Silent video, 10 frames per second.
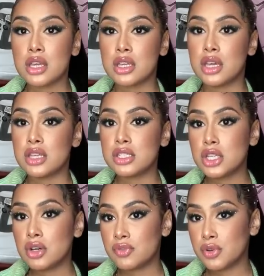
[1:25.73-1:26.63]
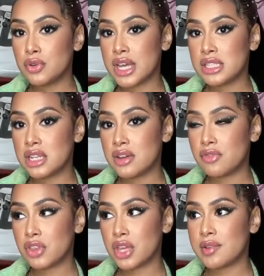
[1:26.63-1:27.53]
yeah, it's still a few days left
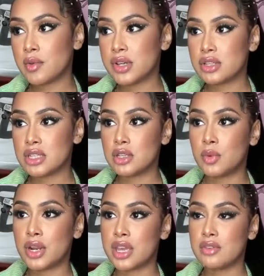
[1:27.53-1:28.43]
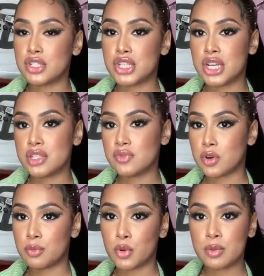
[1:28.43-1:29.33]
for the giveaway, so I still want to give a chance
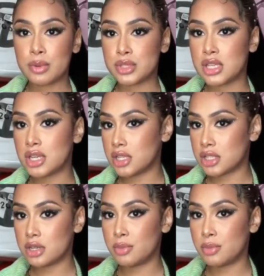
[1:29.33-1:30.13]
for more people to enter.